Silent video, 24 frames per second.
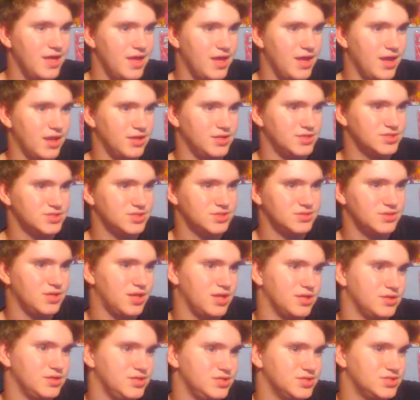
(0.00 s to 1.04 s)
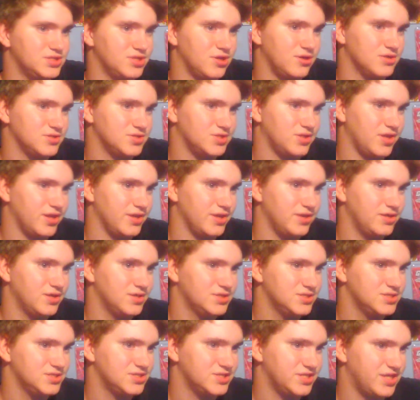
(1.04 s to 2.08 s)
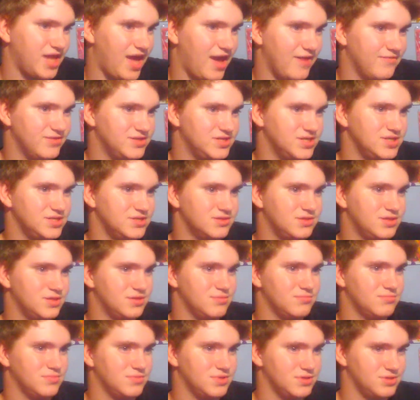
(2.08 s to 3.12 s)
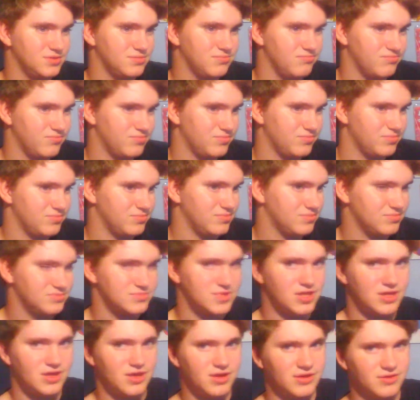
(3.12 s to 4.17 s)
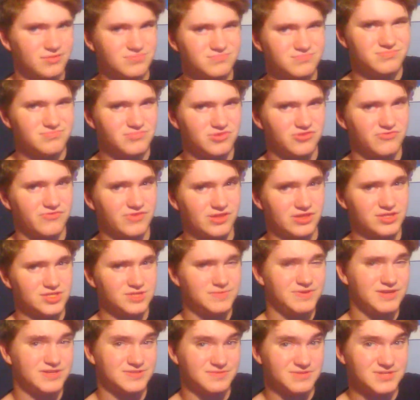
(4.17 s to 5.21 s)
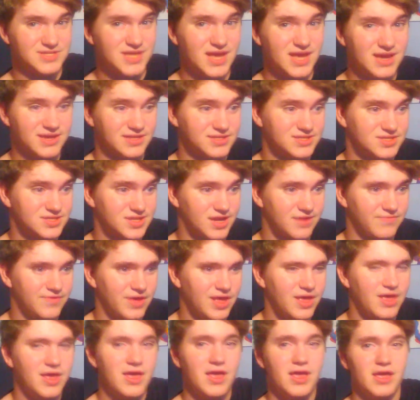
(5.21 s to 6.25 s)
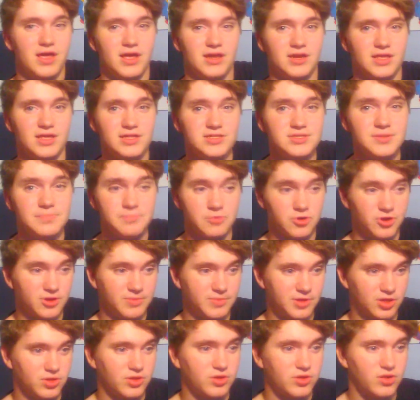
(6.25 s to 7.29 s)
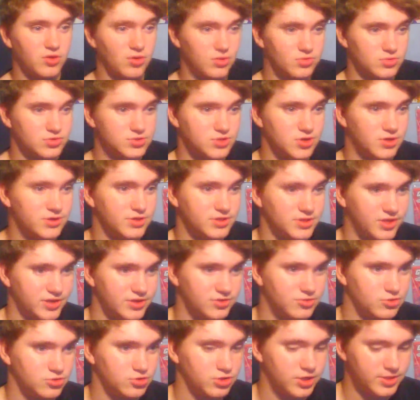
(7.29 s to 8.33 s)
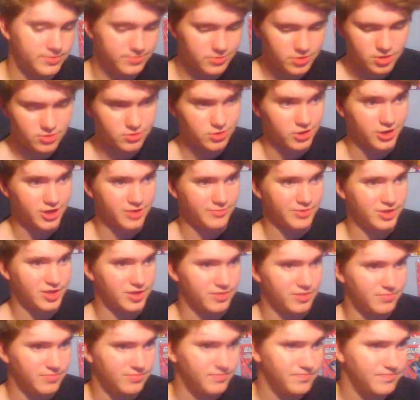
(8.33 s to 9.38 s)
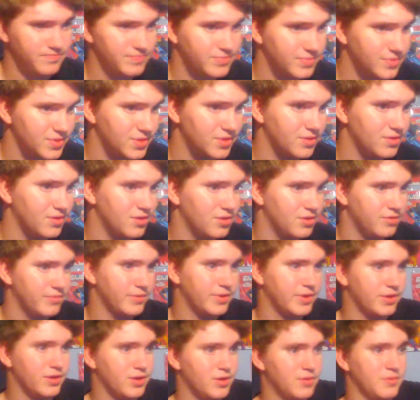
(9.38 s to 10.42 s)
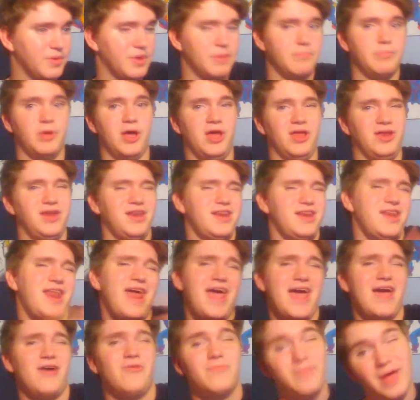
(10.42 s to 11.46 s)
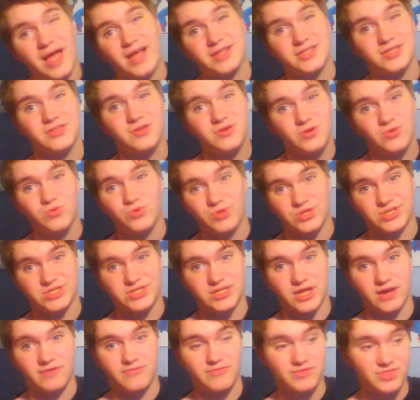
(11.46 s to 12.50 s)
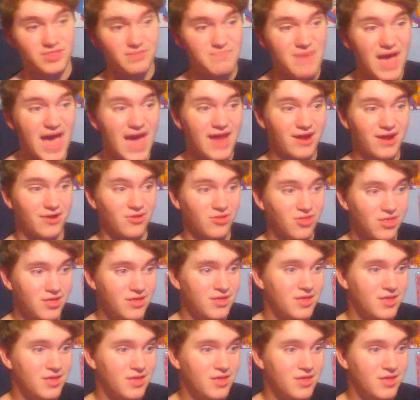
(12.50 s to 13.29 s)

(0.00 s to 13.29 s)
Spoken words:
And he starts like scavenging the villain's base for tech and stuff. And he ends up rebuilding Ultron and like reprogramming him. But now back to the cool stuff with the battle.